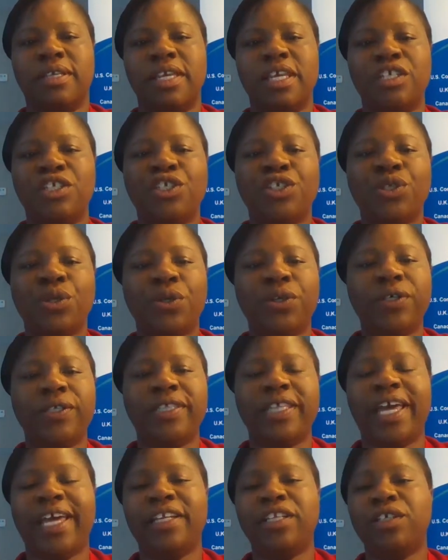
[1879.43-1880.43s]

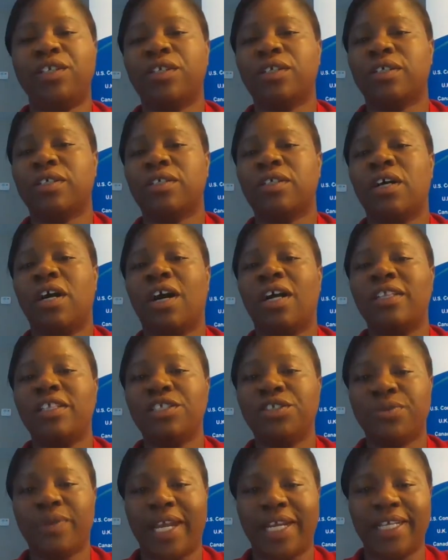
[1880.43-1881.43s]
ensure that you're
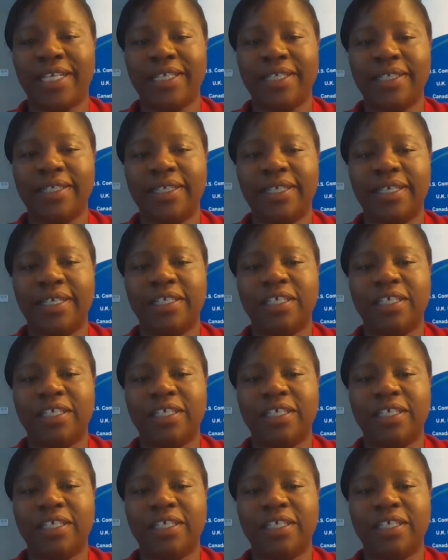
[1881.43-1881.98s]
college ready,